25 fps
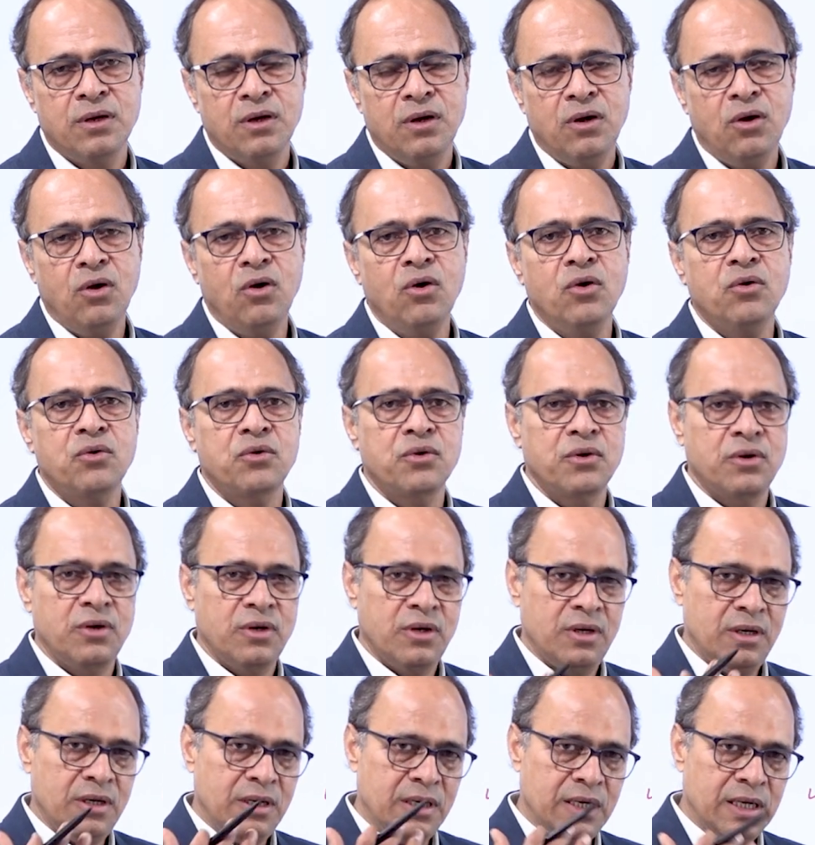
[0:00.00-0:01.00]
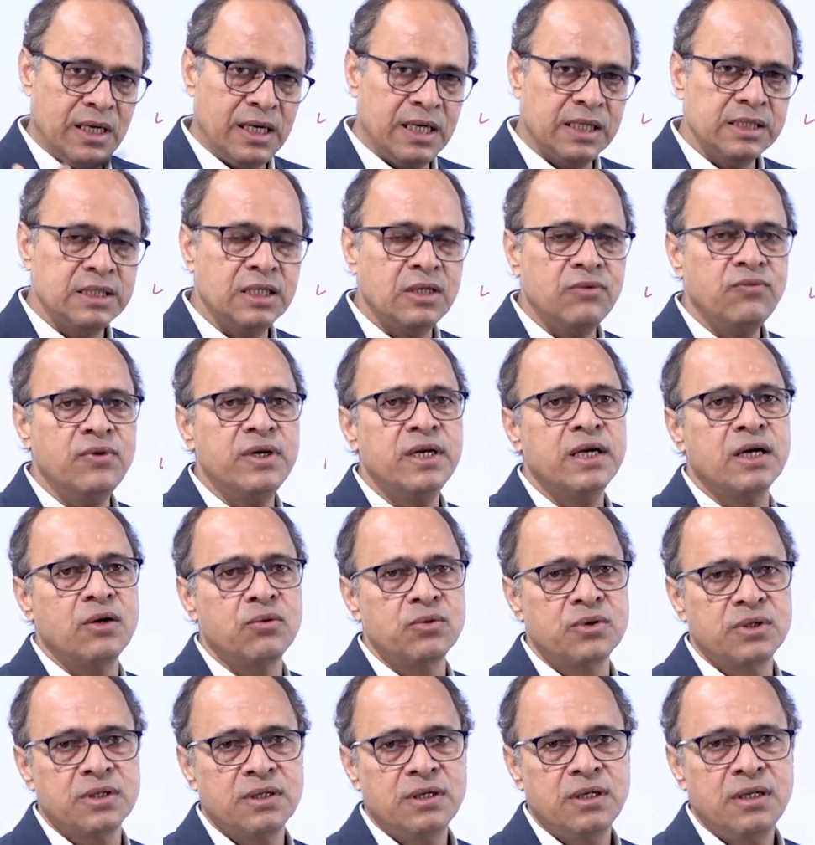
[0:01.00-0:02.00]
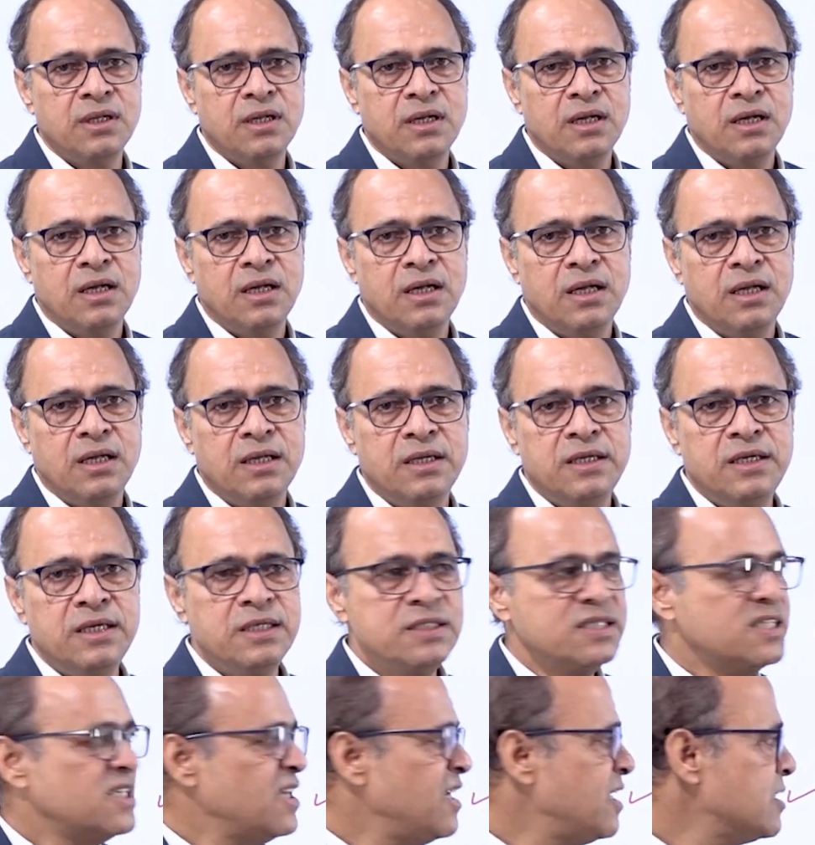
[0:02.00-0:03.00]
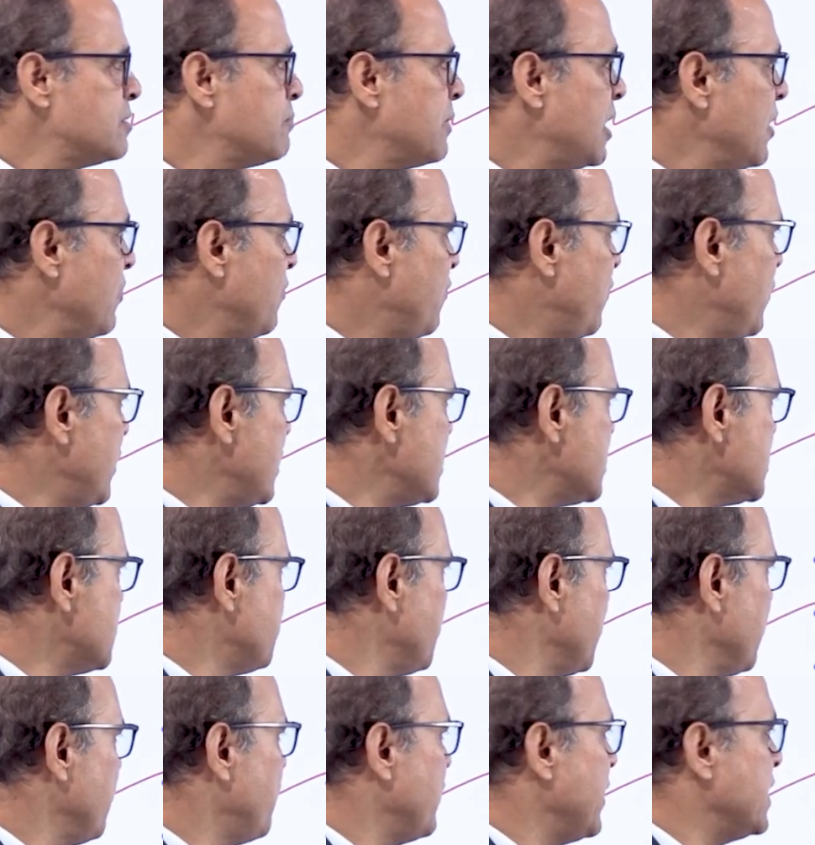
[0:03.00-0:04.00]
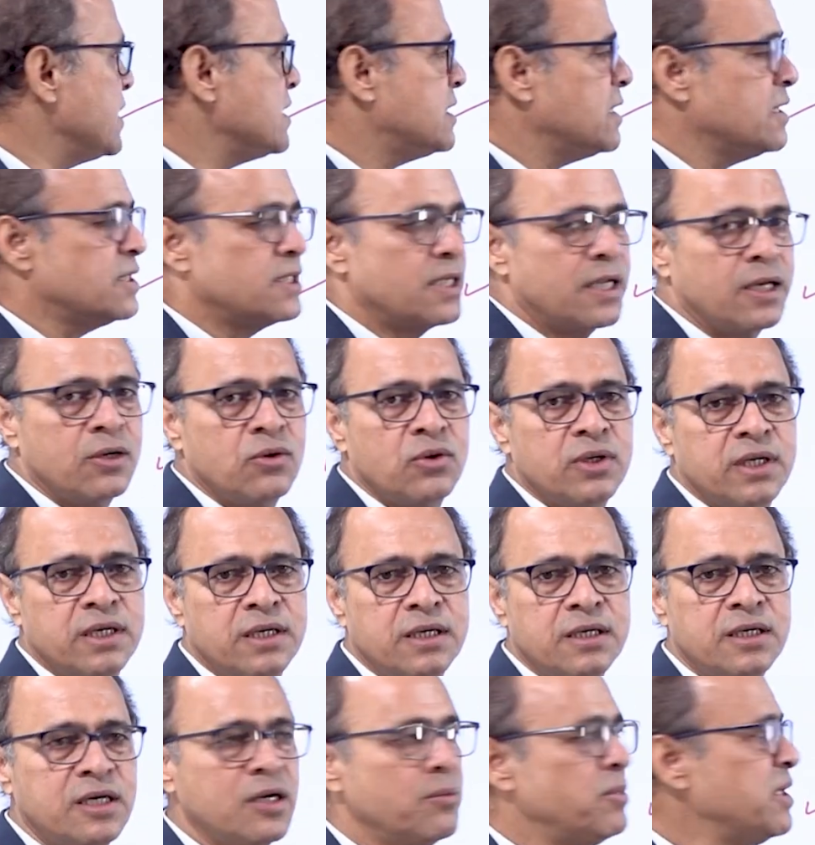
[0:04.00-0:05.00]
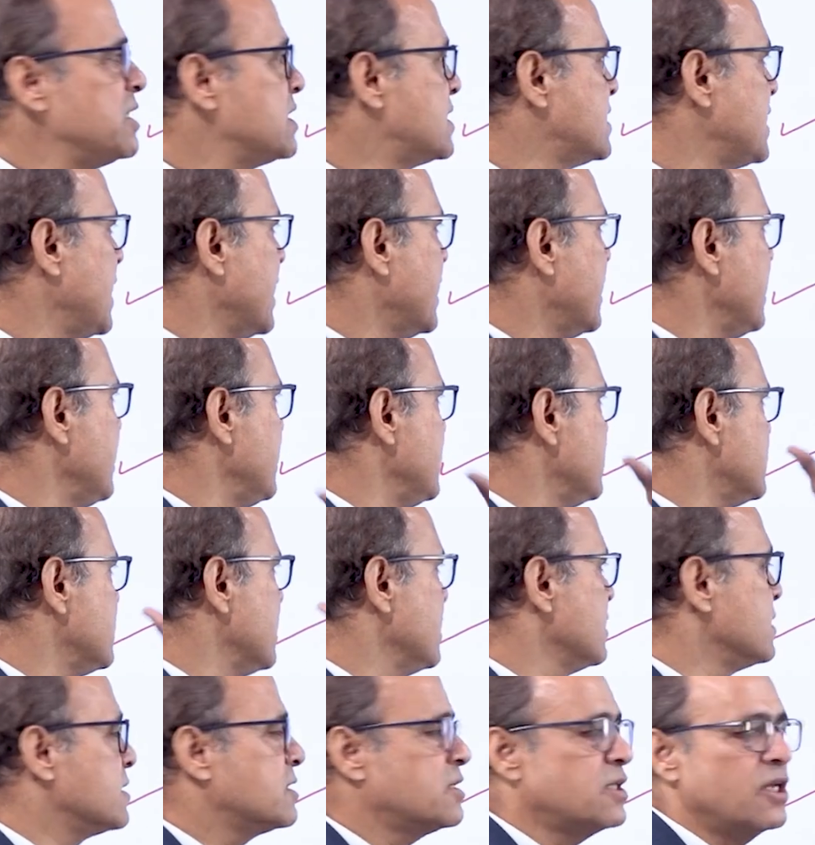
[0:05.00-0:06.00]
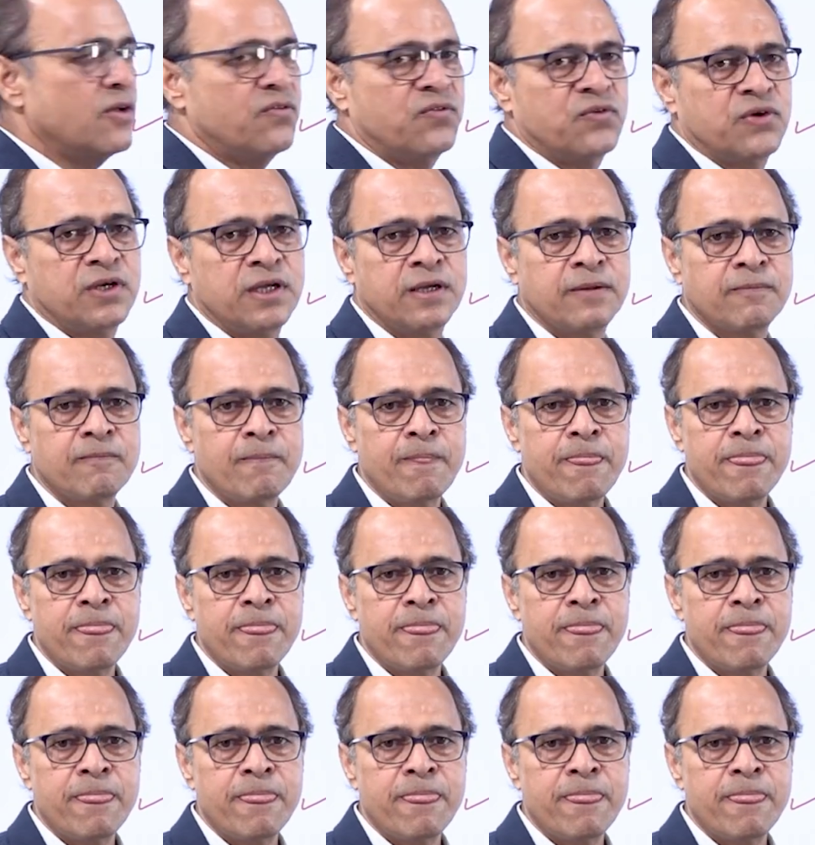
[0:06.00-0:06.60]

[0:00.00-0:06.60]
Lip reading: Or other way around, he says my first preference is regular income and second is safety.